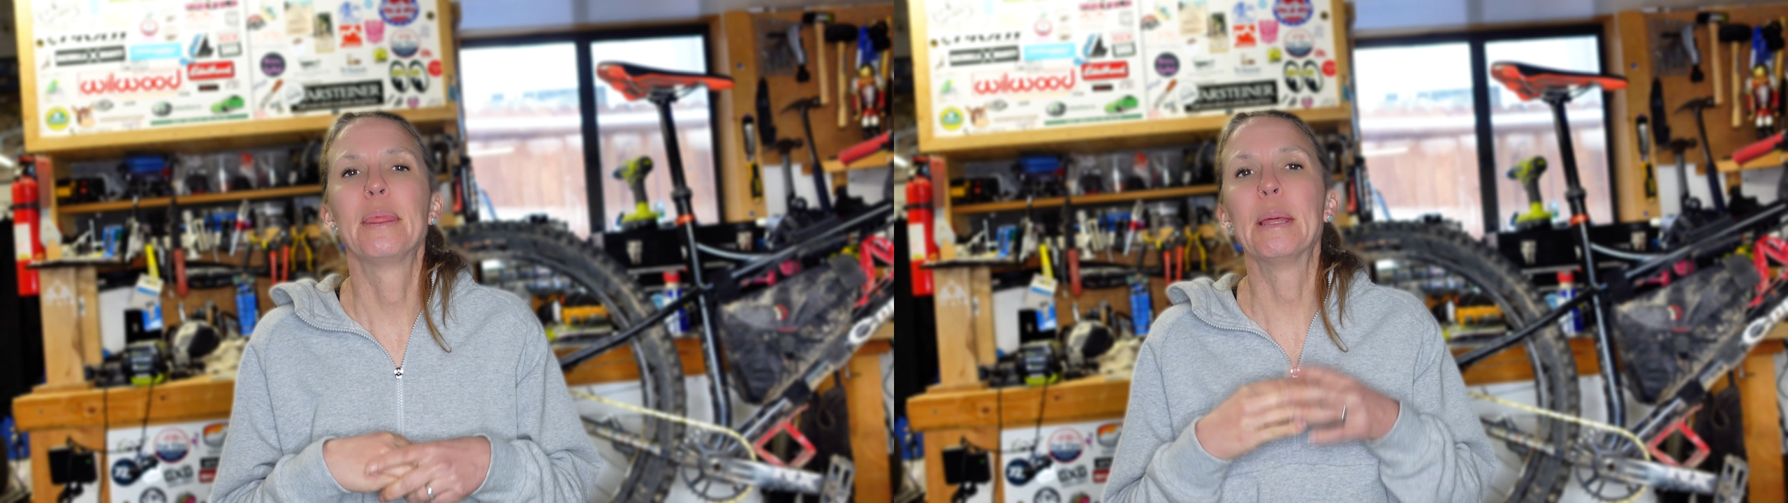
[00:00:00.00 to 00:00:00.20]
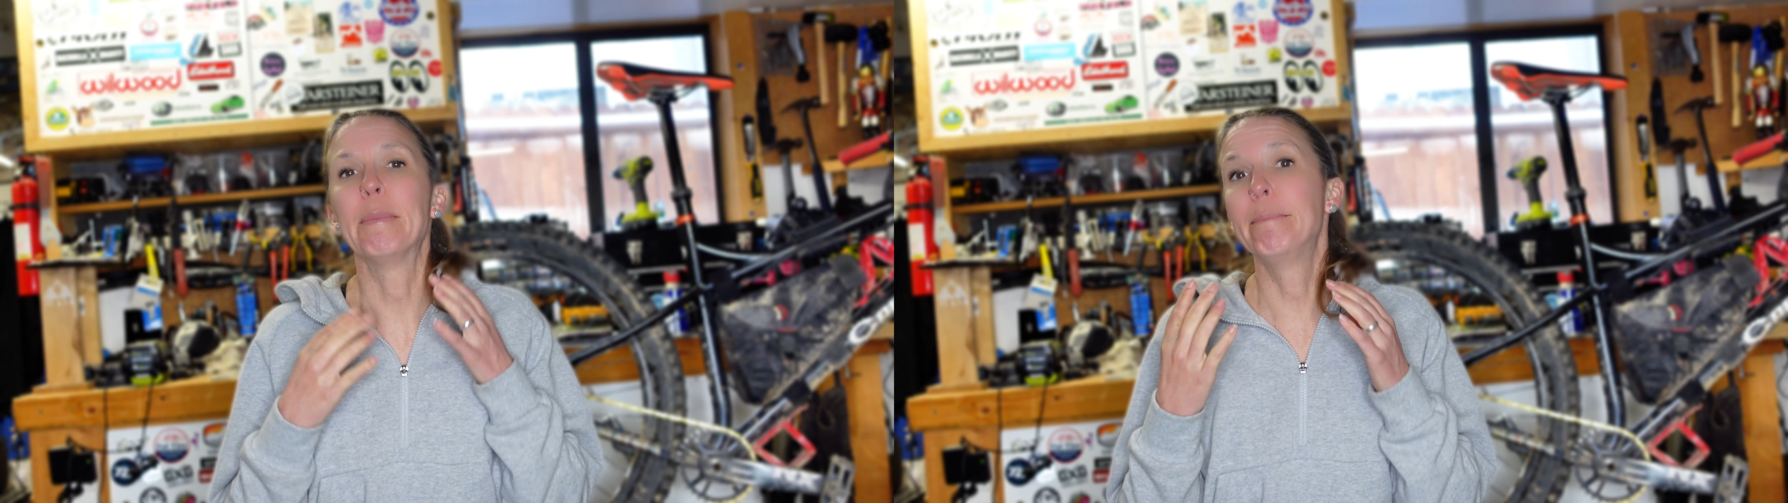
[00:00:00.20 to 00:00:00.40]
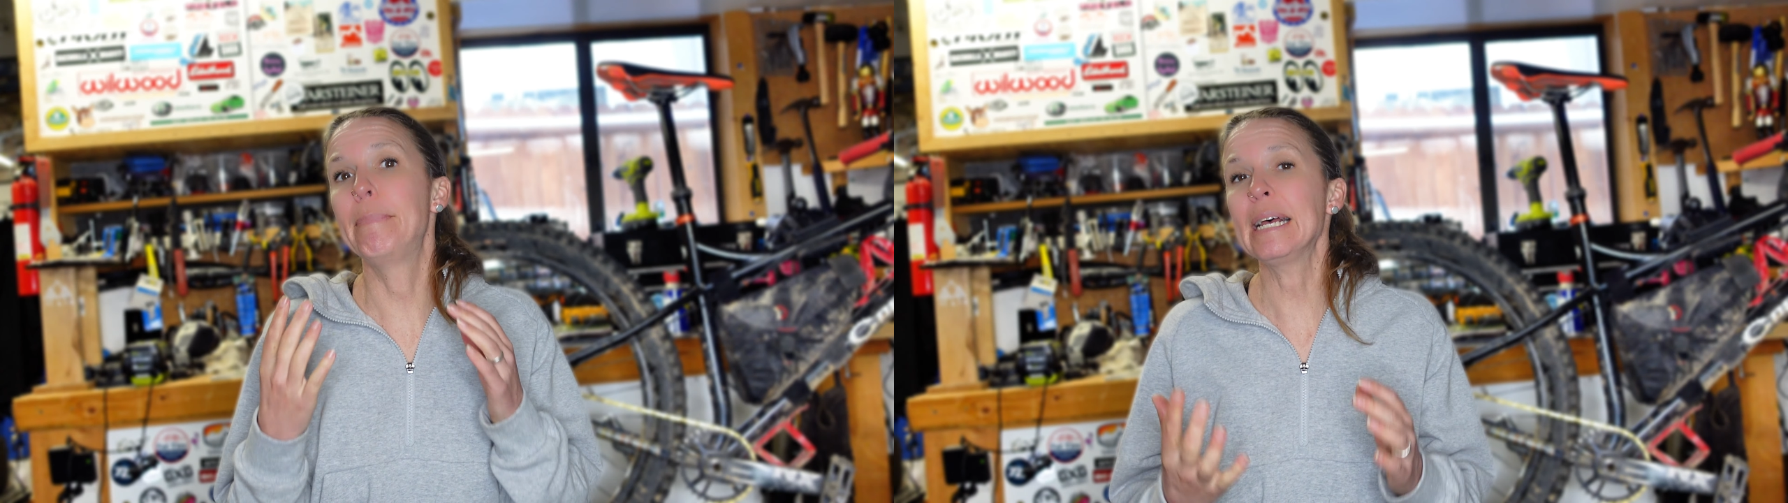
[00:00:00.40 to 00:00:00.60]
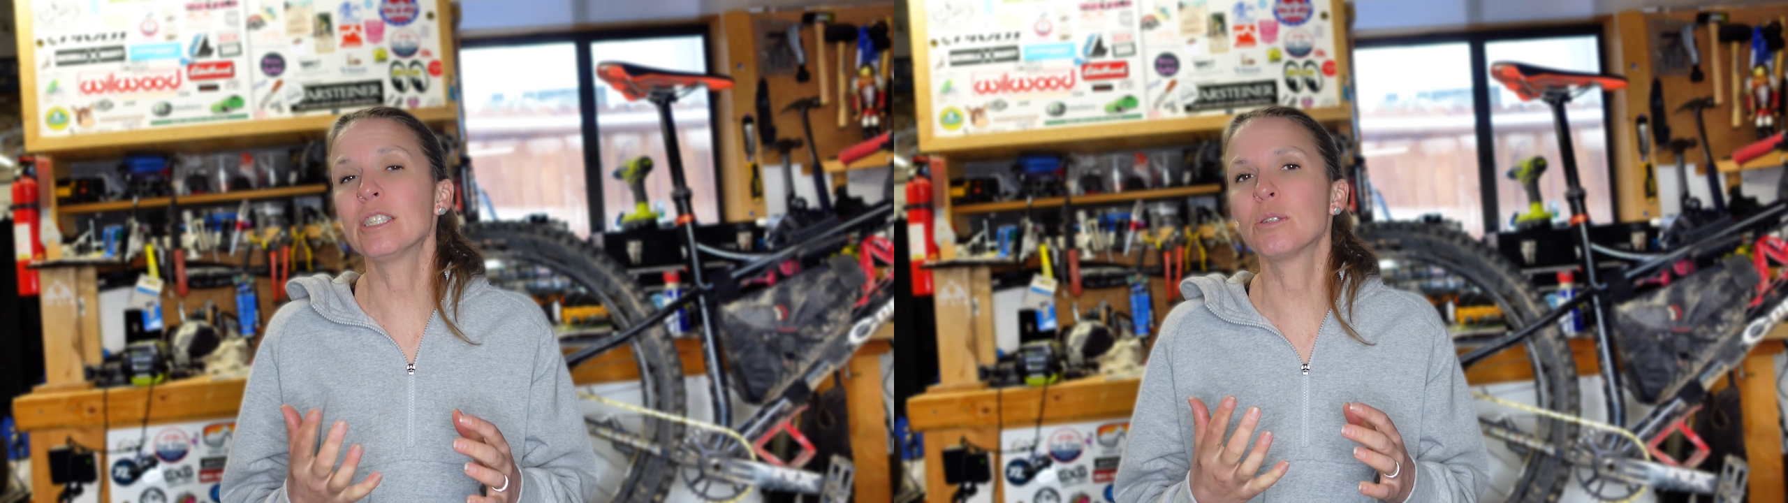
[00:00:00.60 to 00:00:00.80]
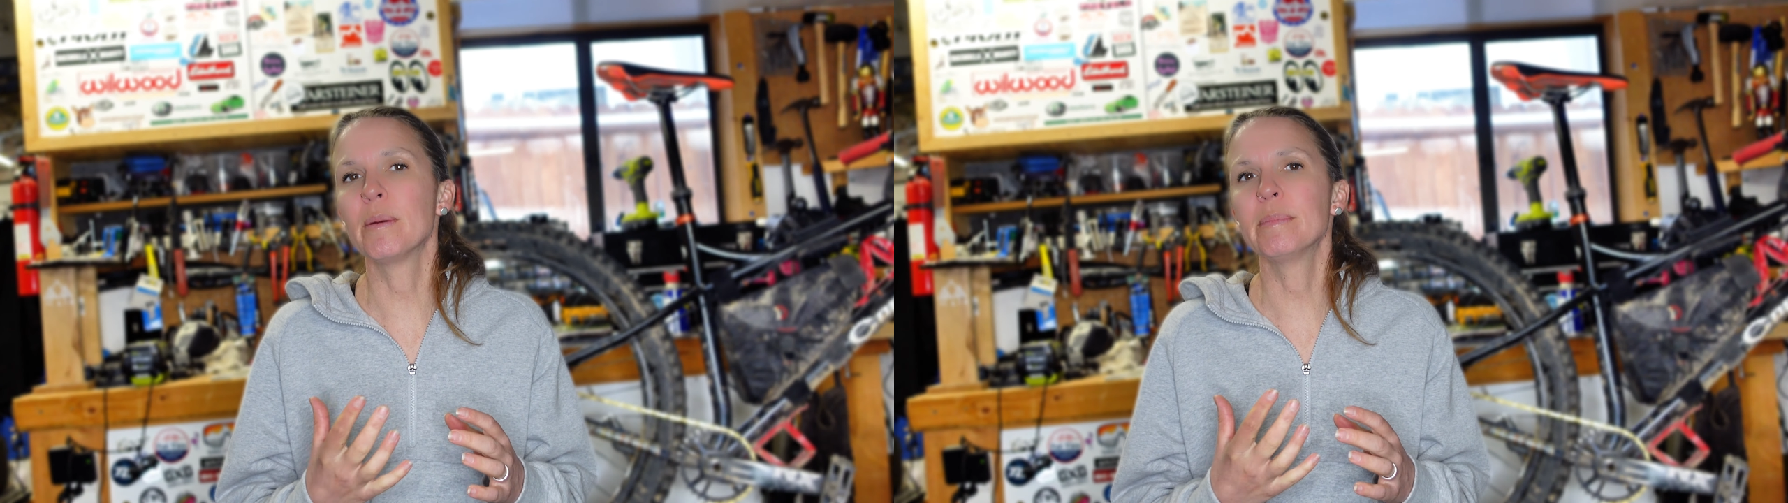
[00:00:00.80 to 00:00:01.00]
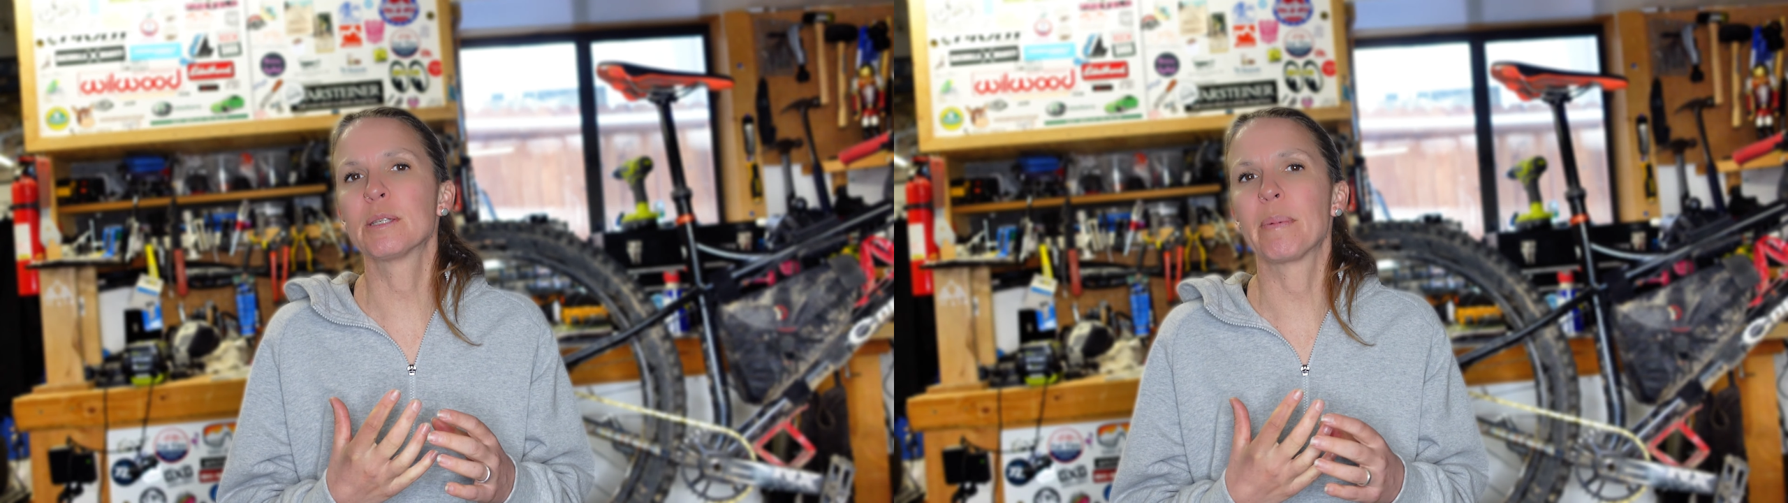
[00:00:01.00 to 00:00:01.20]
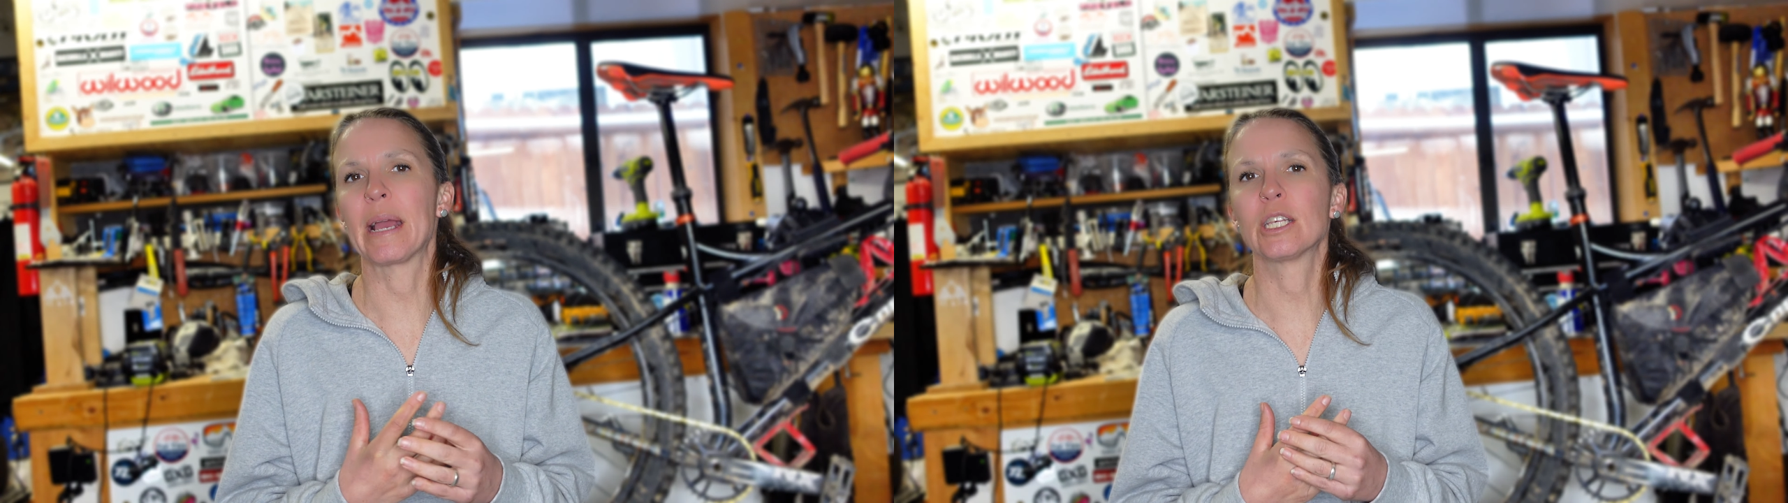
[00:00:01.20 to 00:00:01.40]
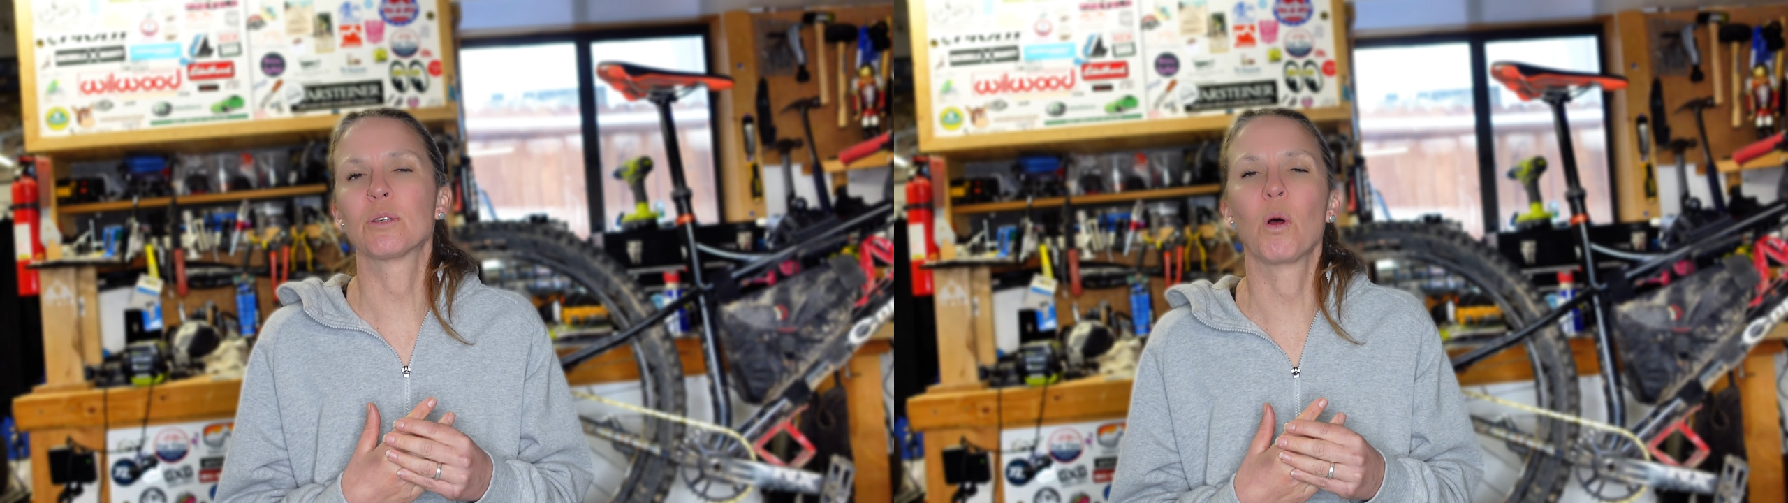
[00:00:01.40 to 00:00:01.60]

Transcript: The best women's bikes